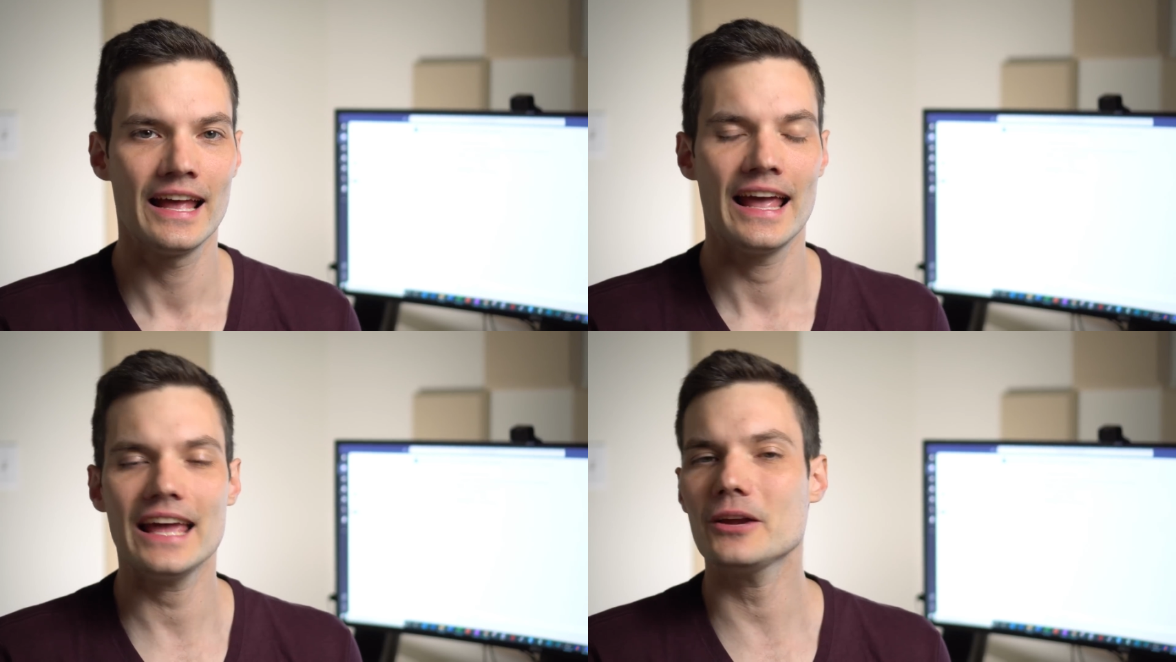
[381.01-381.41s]

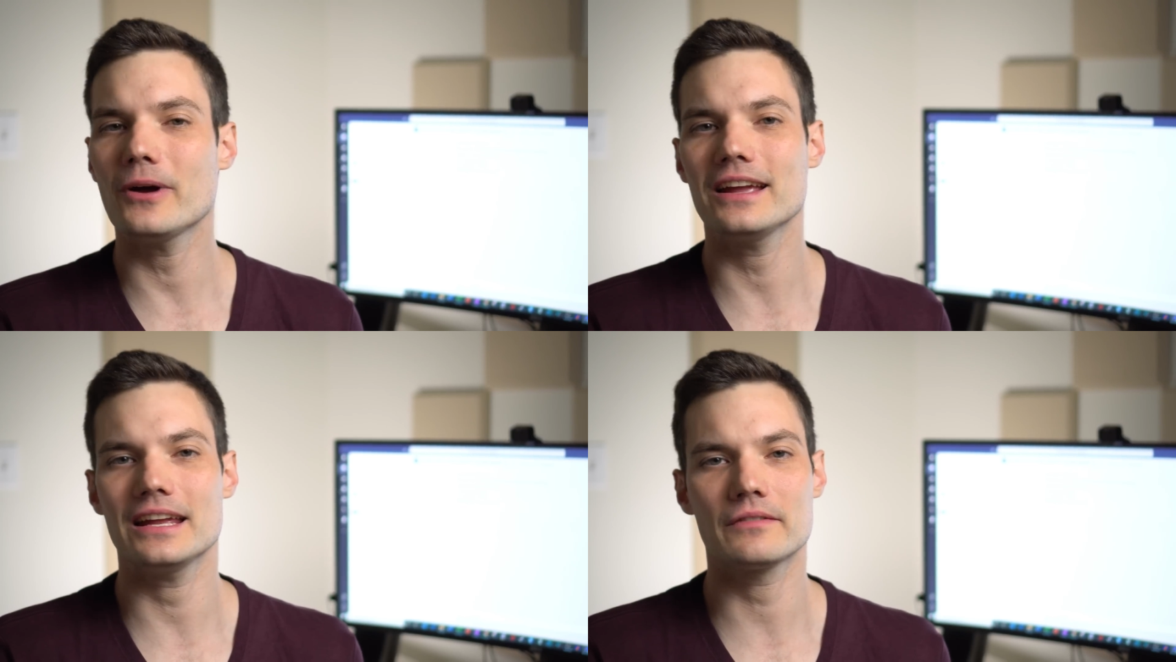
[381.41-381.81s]

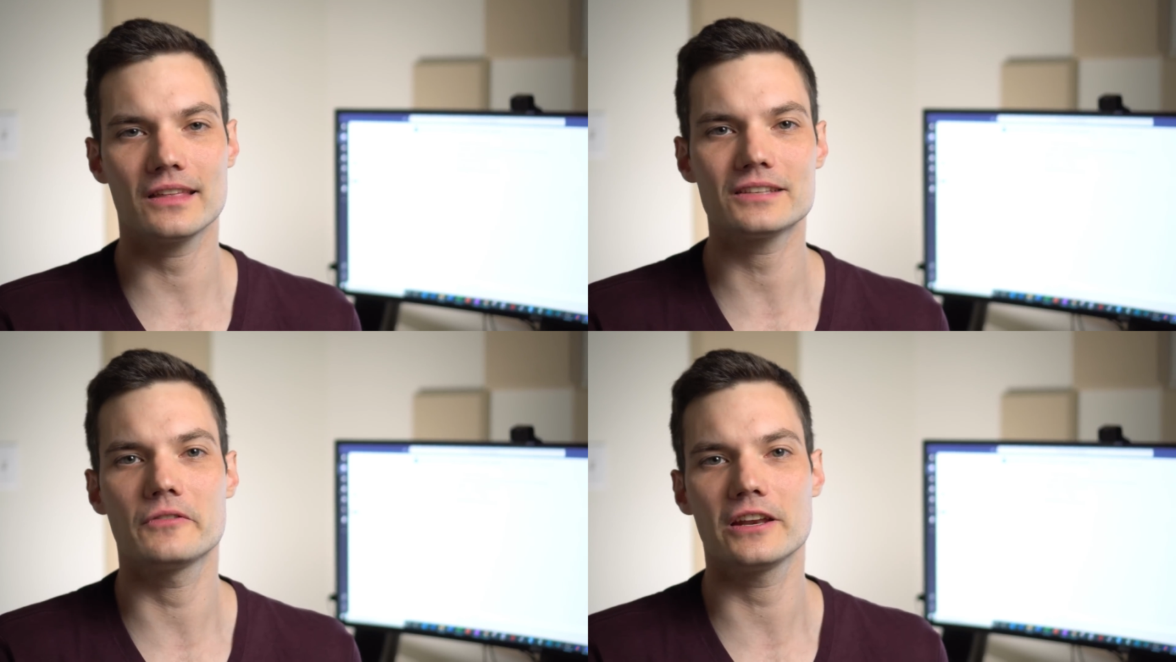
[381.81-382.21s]
Anyway, if
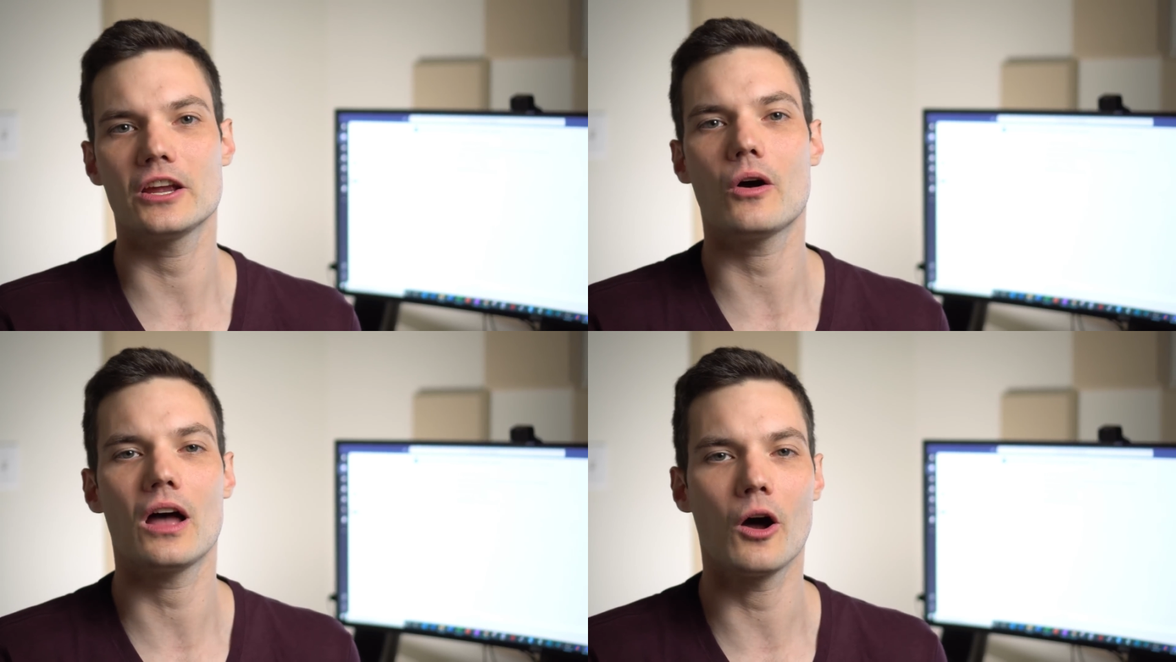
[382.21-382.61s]
this
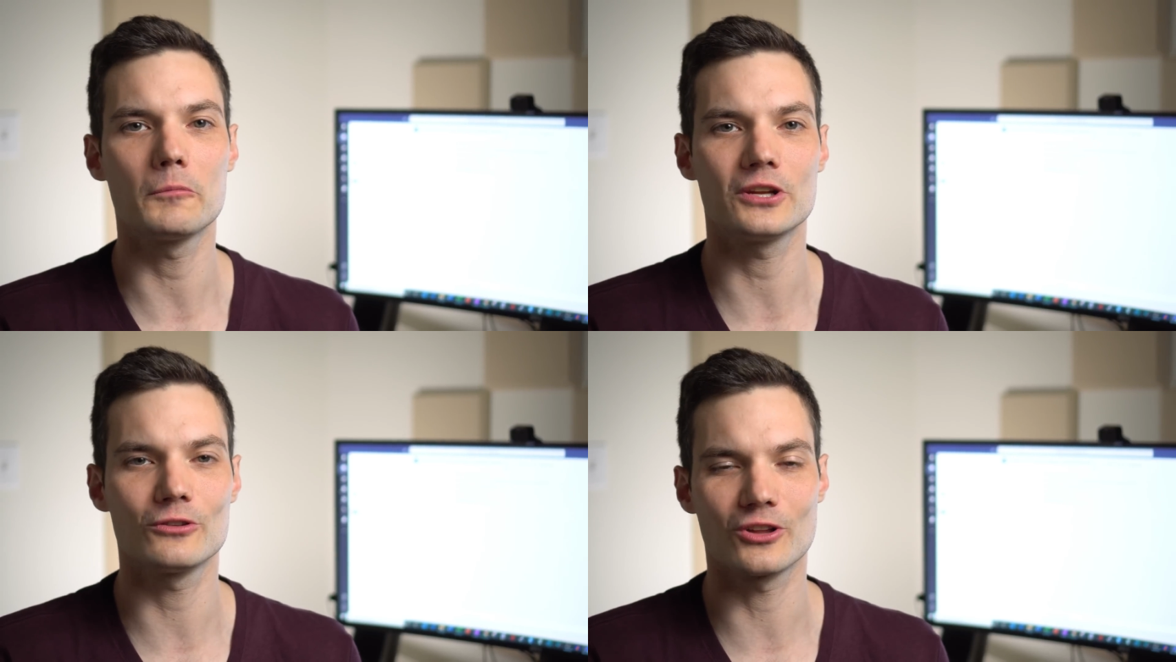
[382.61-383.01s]
video helped you